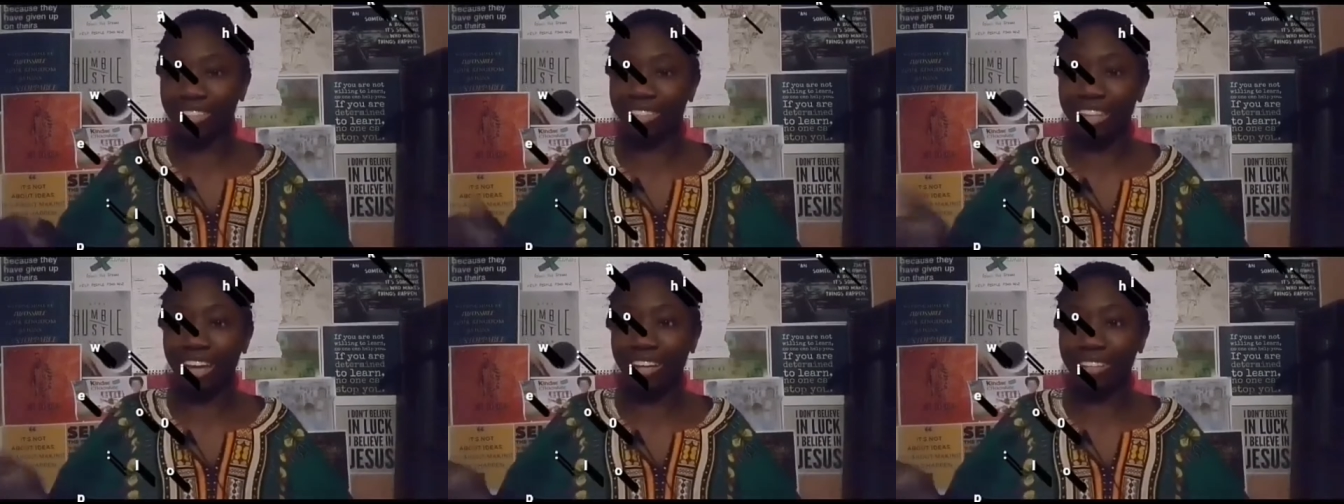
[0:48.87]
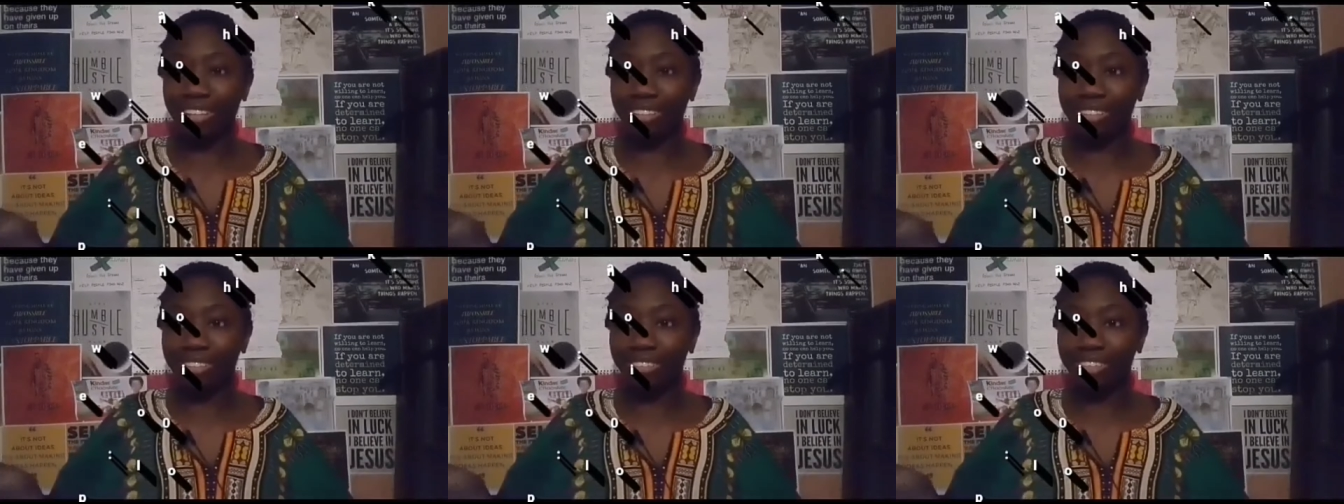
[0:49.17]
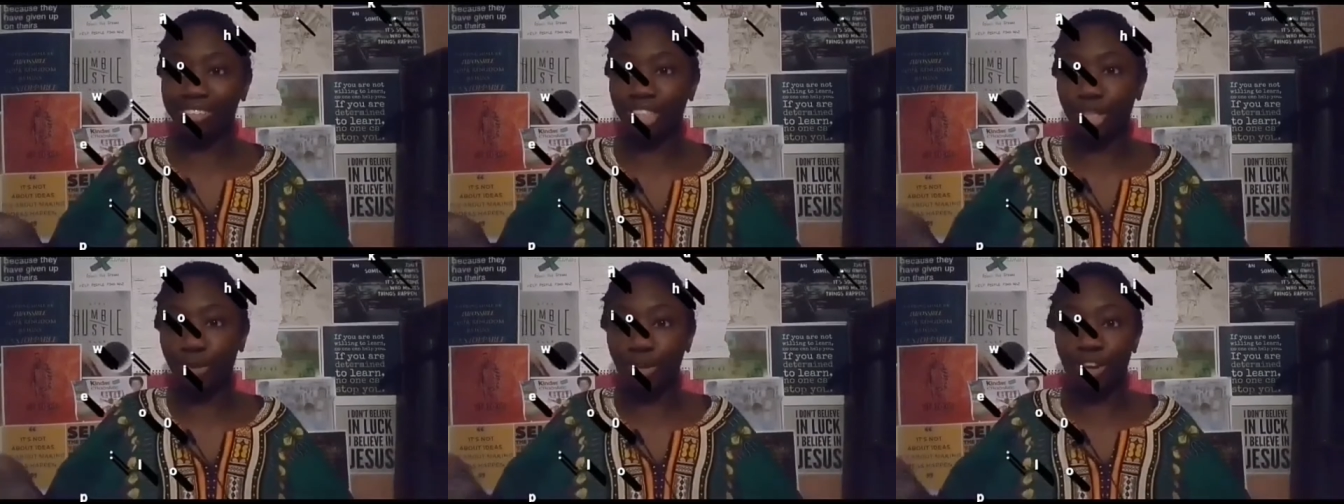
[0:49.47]
Like,
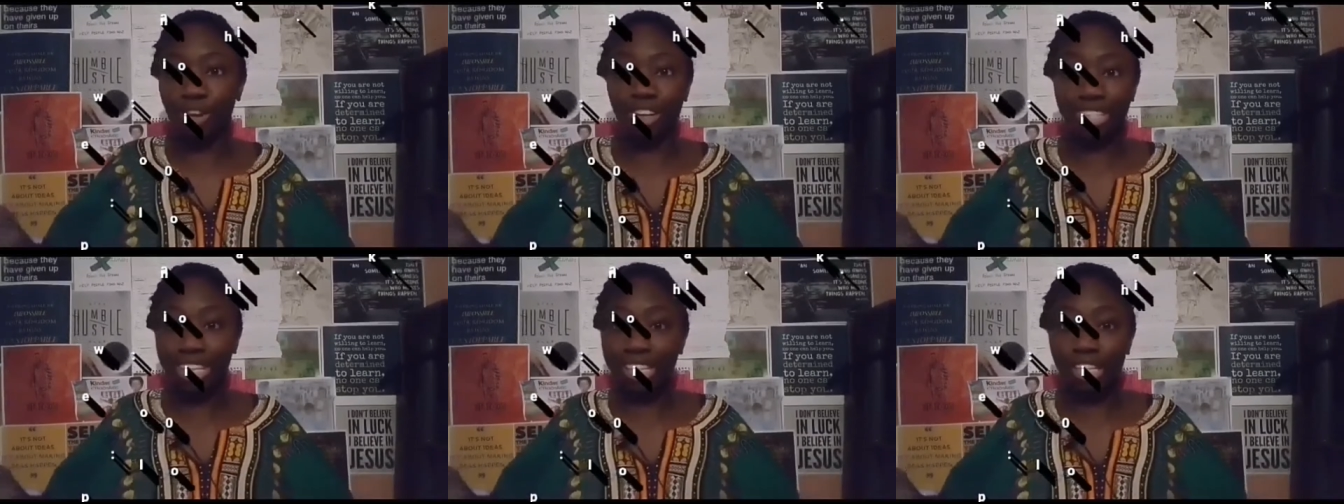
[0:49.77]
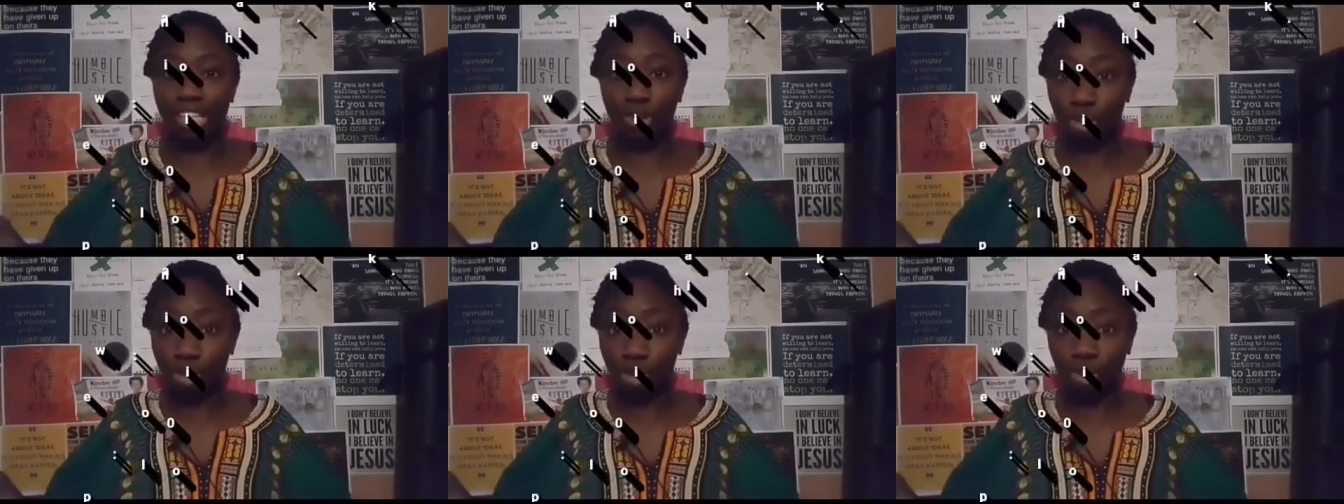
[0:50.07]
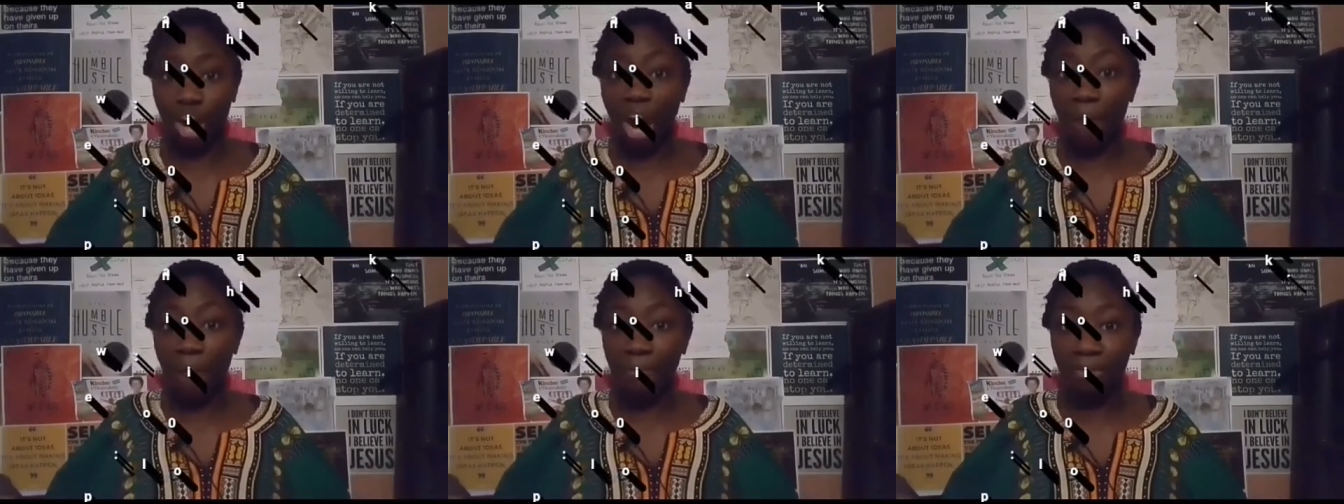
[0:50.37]
to be honest, that's a load of
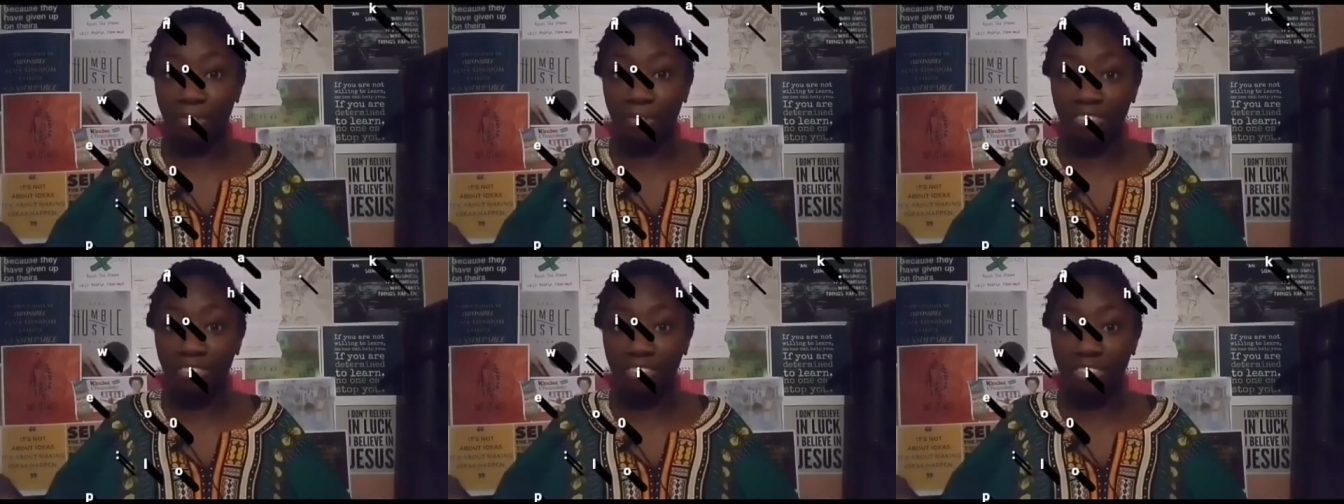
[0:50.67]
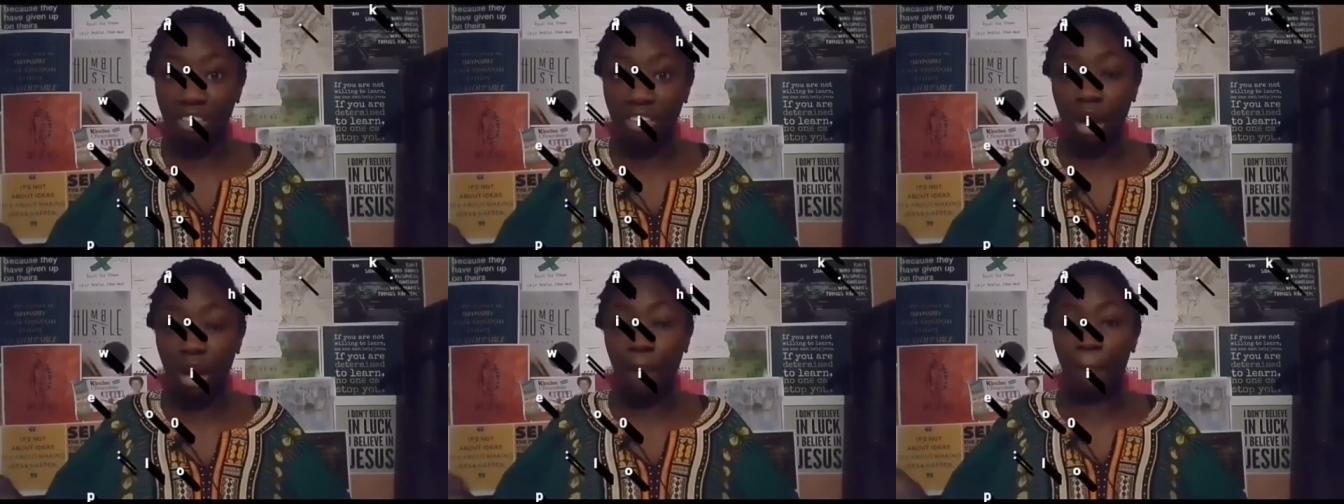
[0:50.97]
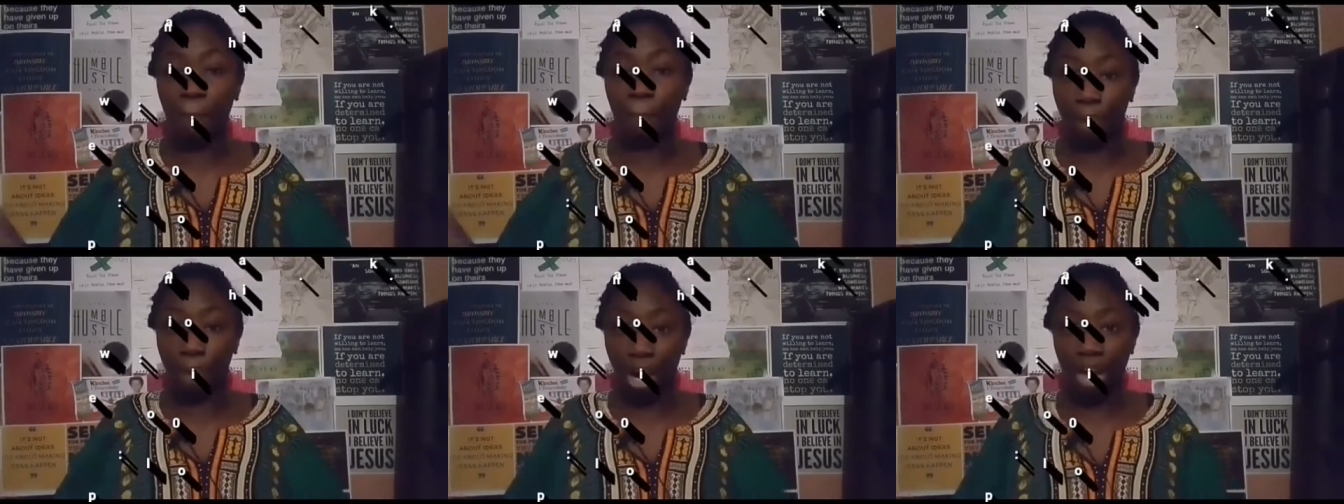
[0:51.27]
crap.
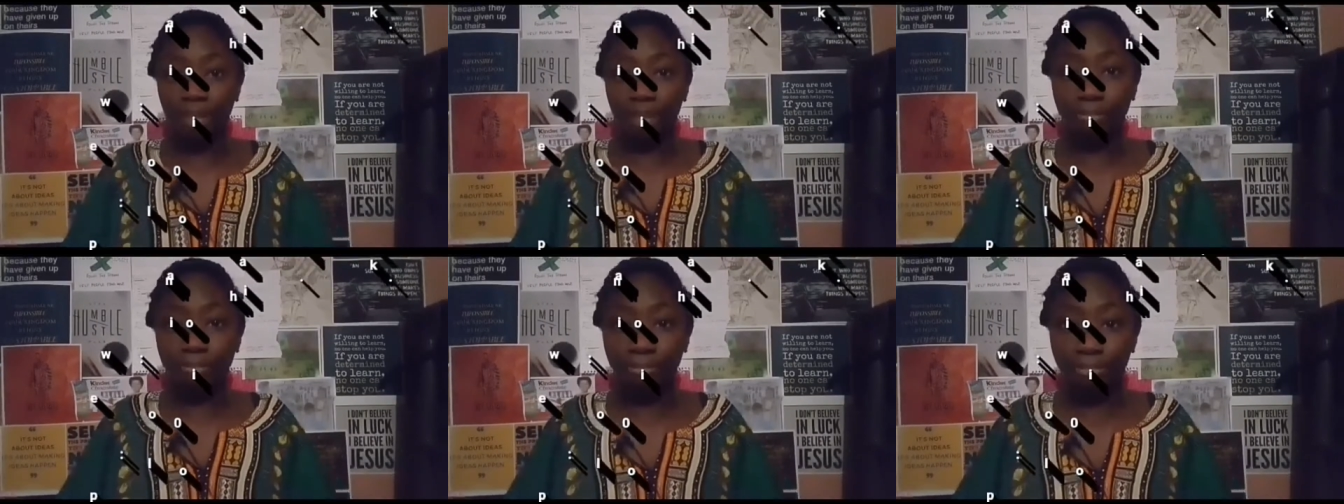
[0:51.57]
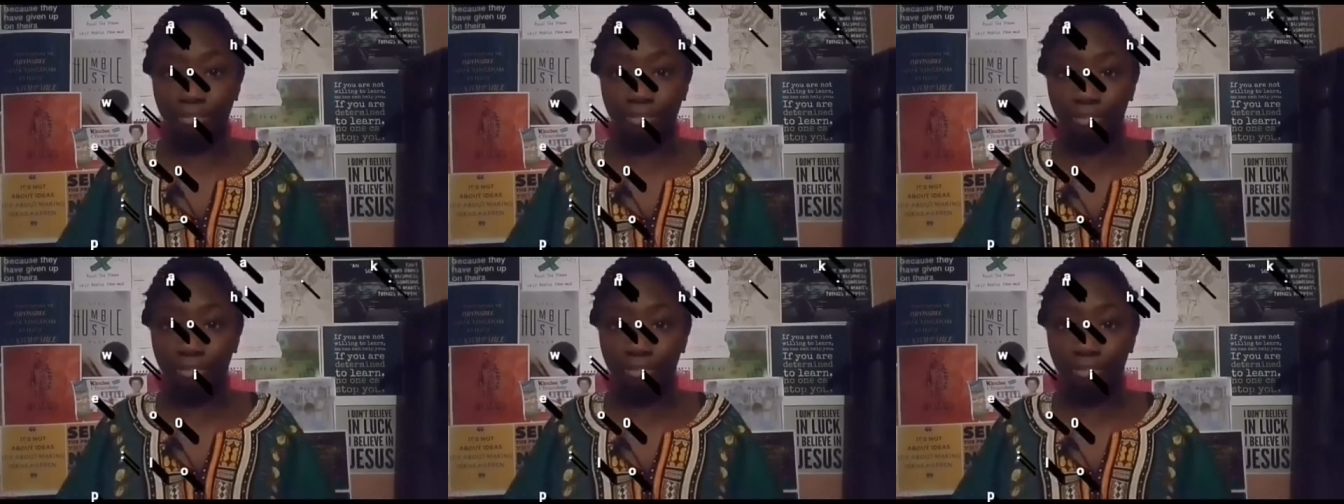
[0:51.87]
But